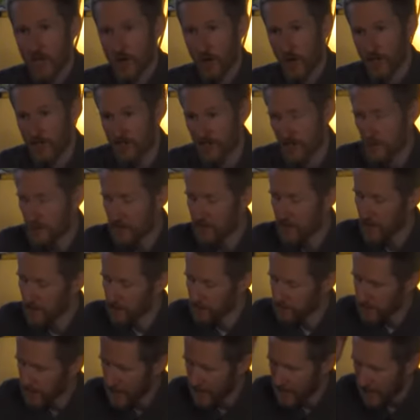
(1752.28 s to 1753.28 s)
Christ
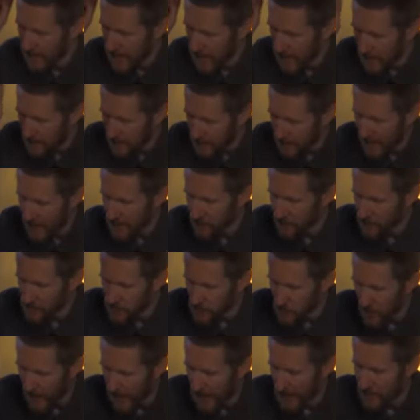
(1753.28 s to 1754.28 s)
Himself said, unless
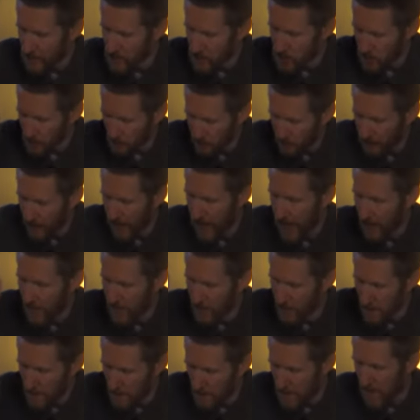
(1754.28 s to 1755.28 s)
you hate your
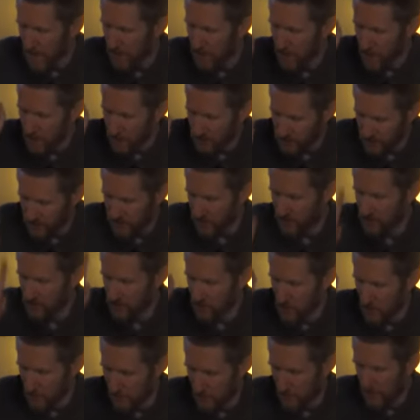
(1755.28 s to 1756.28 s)
father, mother,
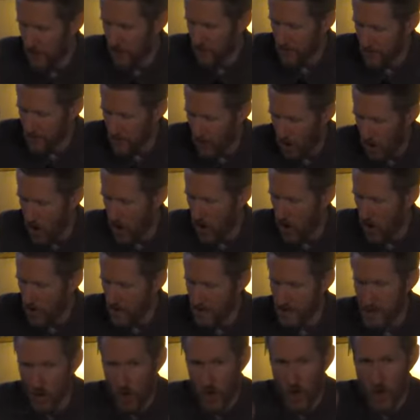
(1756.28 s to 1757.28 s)
sister, brother,
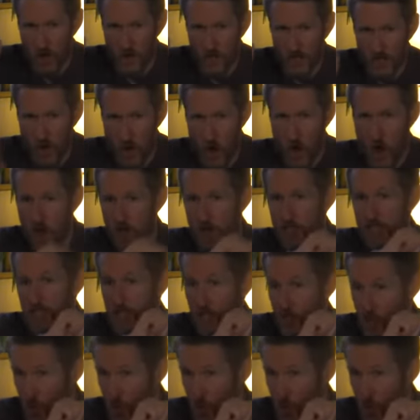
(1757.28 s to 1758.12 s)
on and on and on,